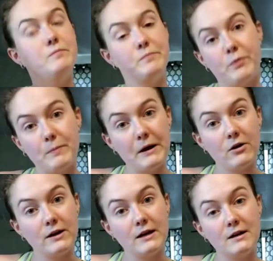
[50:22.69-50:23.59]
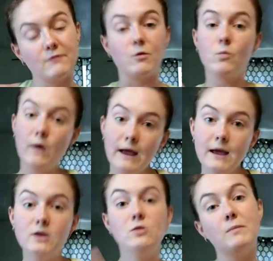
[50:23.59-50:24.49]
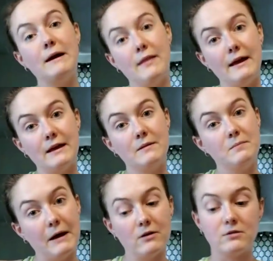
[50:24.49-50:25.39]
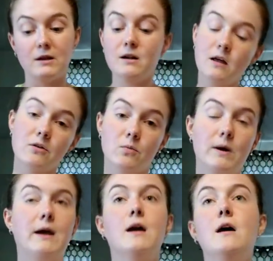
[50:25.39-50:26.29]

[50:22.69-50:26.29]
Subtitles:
Preparing it a different way, you might like it better than another way.